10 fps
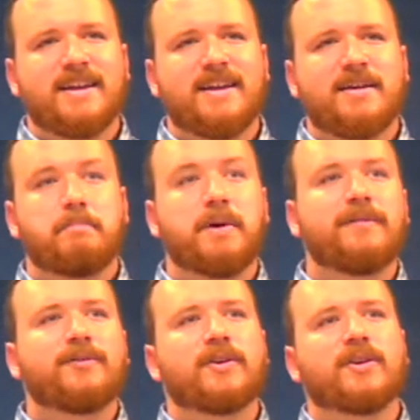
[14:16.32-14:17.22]
But
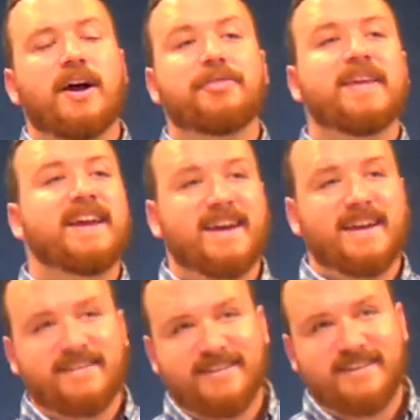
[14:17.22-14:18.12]
if you're a
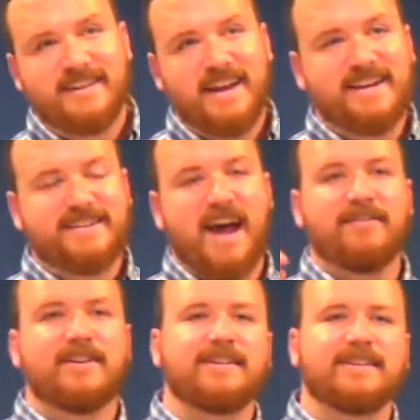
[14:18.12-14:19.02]
theist, when you get to
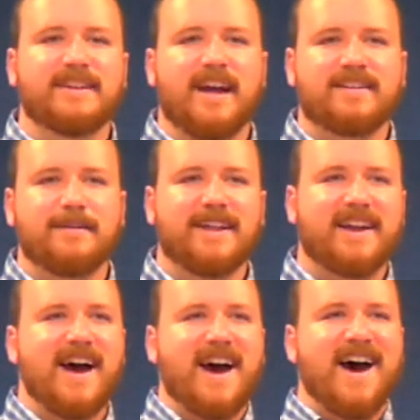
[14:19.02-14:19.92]
heaven, God's going to be
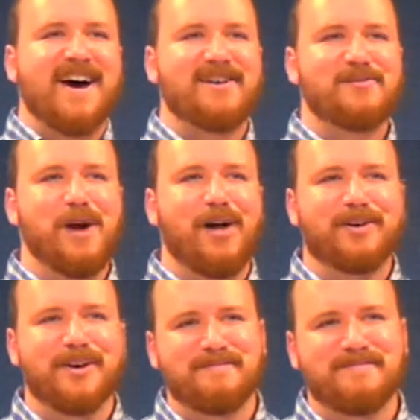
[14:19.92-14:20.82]
like,
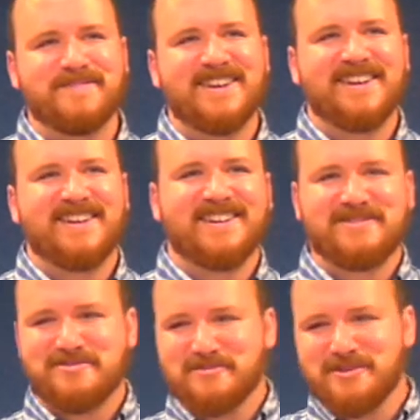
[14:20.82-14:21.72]
welcome.
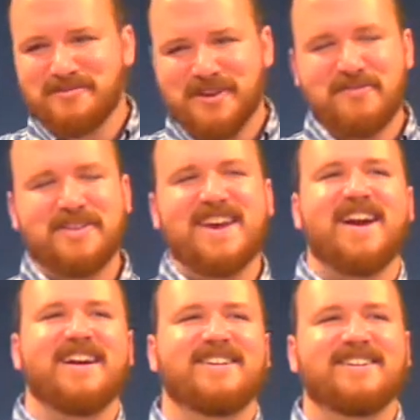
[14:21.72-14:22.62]
Your room's over
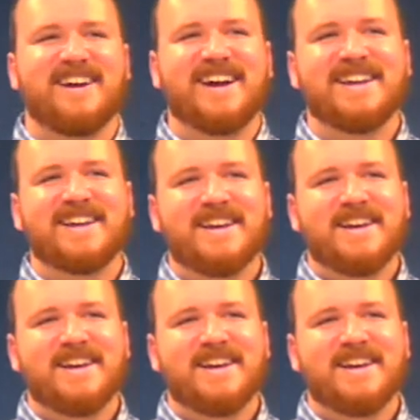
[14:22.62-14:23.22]
there, right?